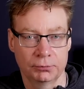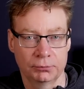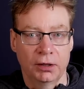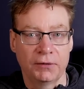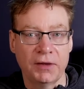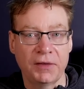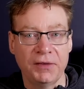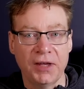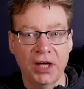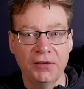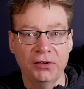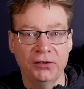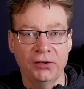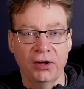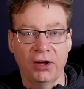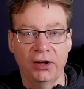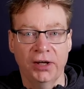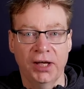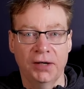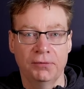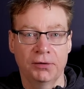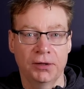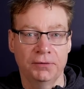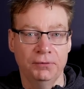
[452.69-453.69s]
And then the other
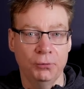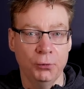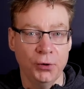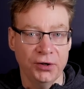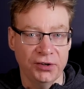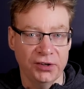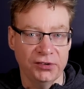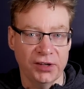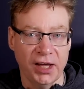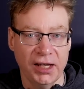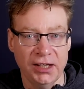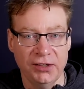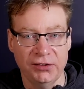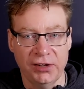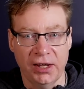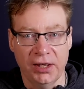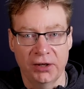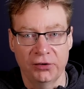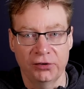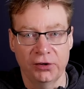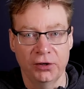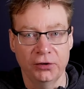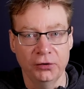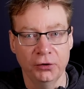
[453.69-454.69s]
target for the 4680
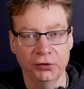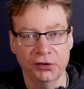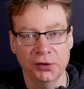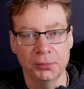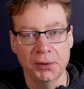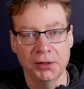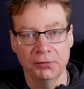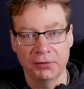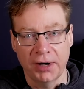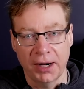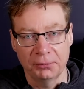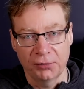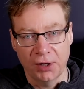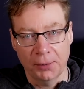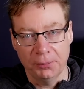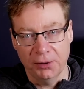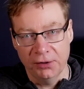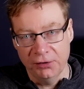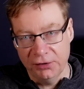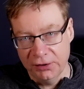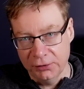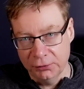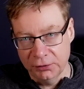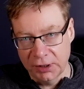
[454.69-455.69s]
sales, not to be ramped
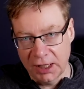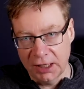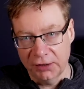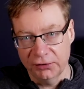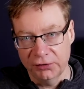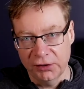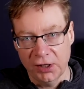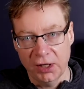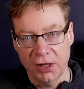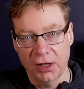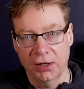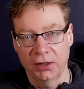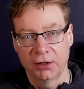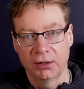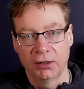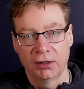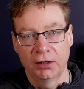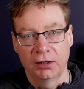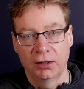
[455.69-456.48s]
up until next year.